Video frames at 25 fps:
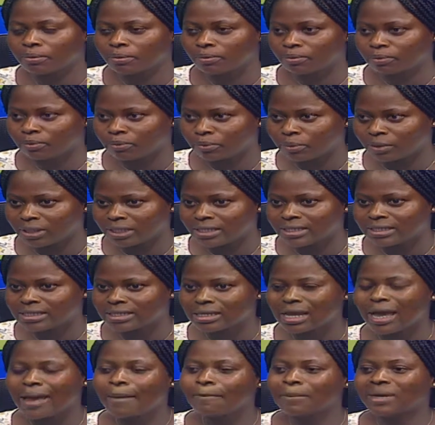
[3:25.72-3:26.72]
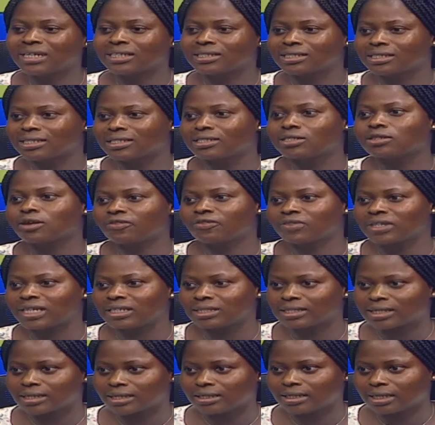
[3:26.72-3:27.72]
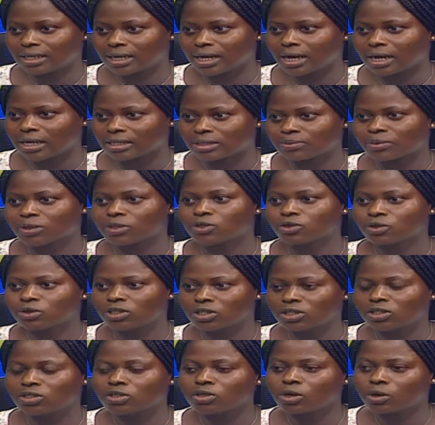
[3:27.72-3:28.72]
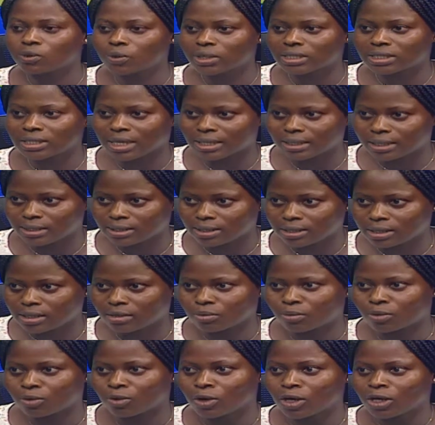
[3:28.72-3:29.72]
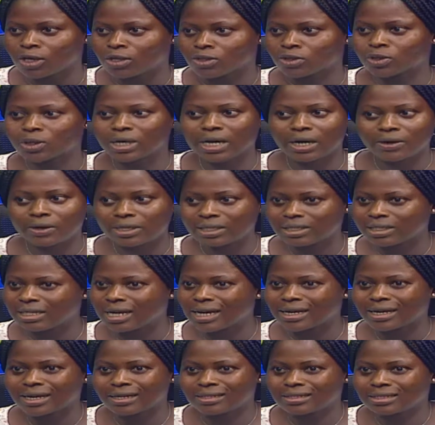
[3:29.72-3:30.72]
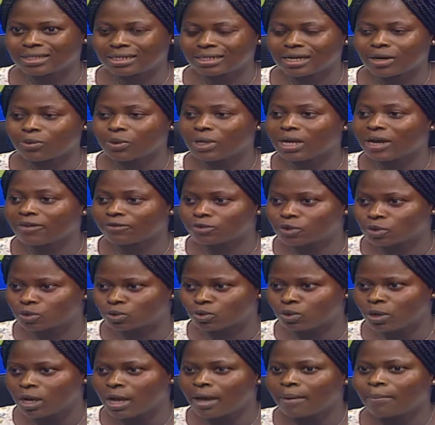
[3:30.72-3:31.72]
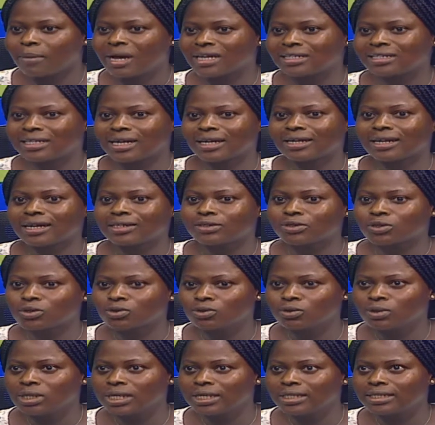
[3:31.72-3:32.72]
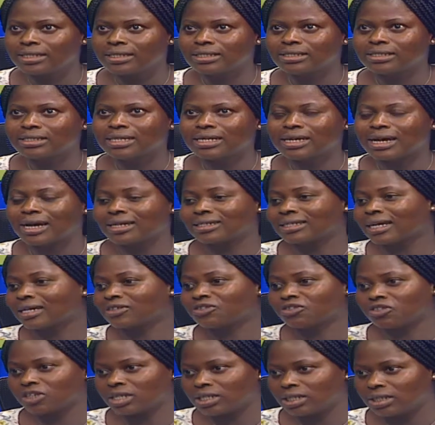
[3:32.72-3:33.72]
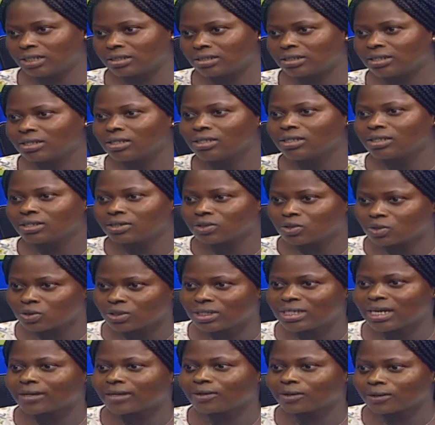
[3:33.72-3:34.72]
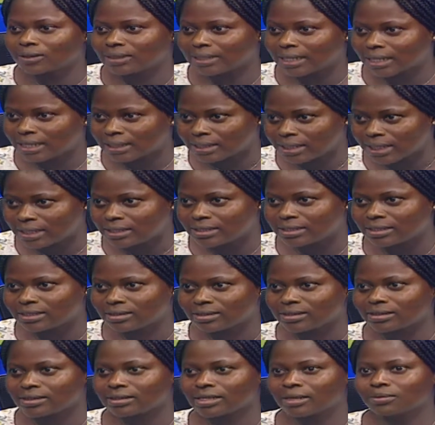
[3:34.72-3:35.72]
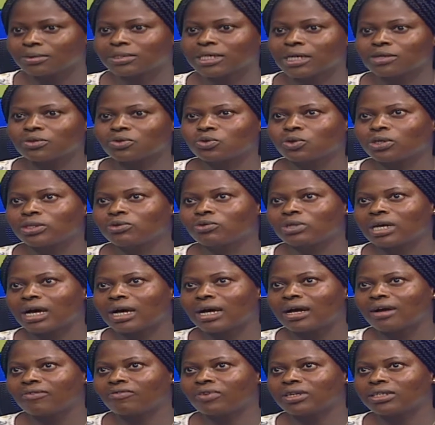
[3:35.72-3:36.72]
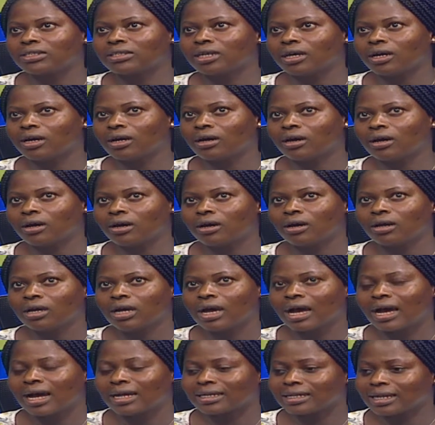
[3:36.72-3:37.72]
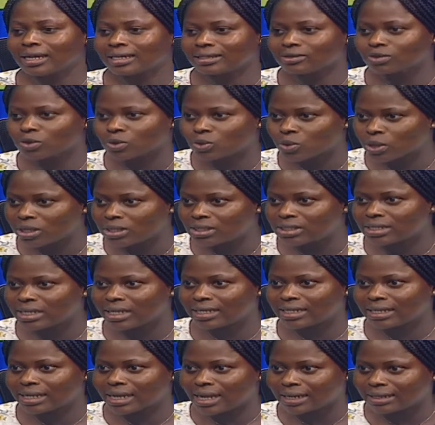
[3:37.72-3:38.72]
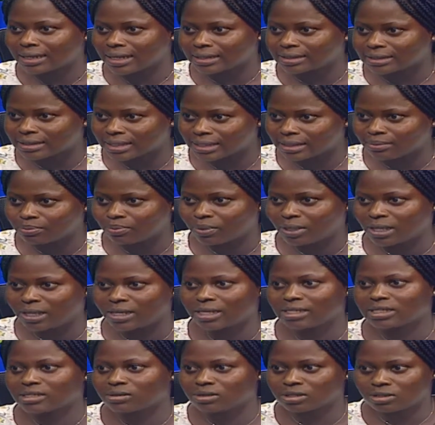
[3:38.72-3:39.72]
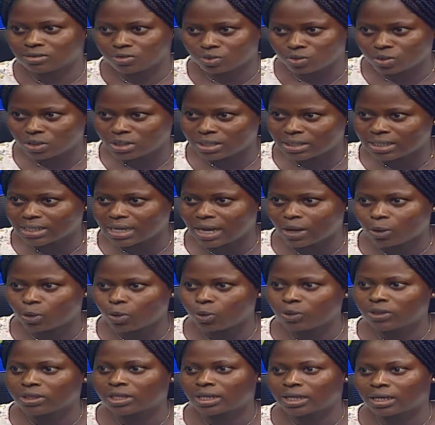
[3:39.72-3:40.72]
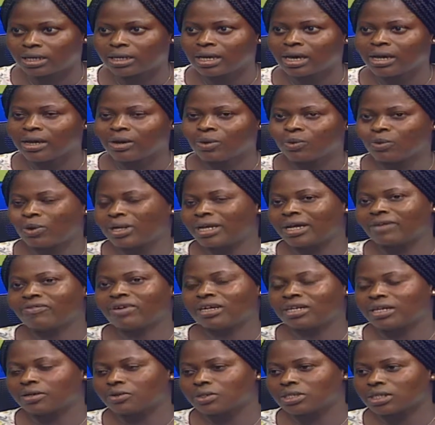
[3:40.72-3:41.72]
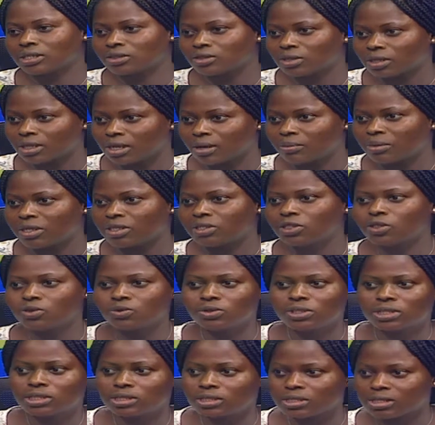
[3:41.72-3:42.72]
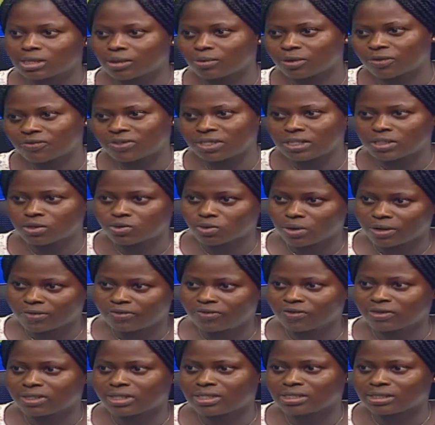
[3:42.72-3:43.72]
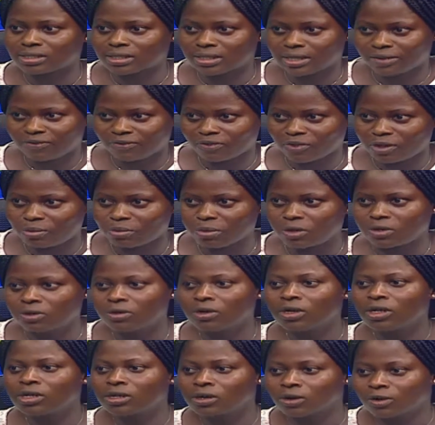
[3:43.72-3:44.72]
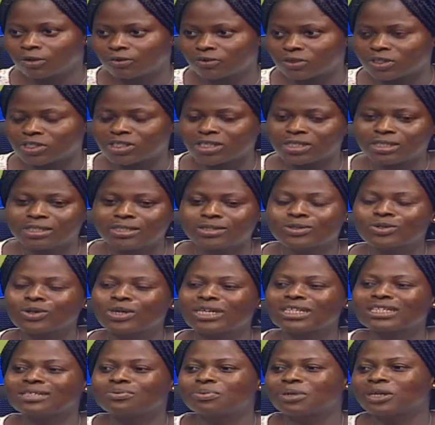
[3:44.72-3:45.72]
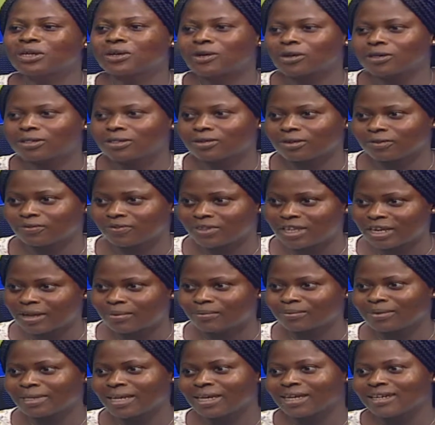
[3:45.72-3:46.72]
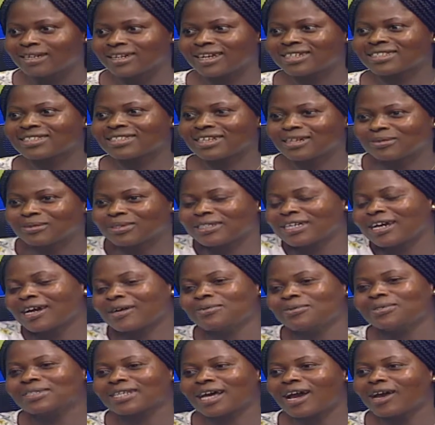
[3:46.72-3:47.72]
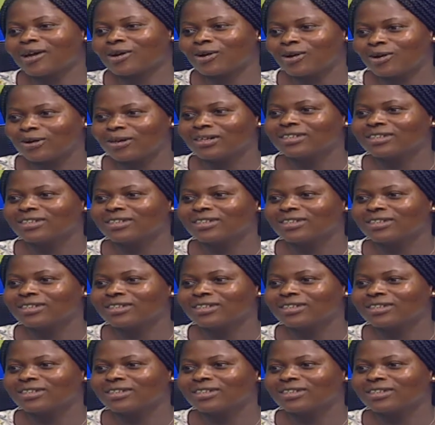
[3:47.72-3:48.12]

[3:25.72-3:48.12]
police, but she's of the technical aspect, so she's always at the table. So currently I can say that we have 2, but the other 2 ladies, they are under training, so they are not there yet. Sometimes when we are having the under 20 and the under 10 players doing their own thing, whenever there is a tournament, you see some of these referees, the female officiating. So it's because of them that sometimes I also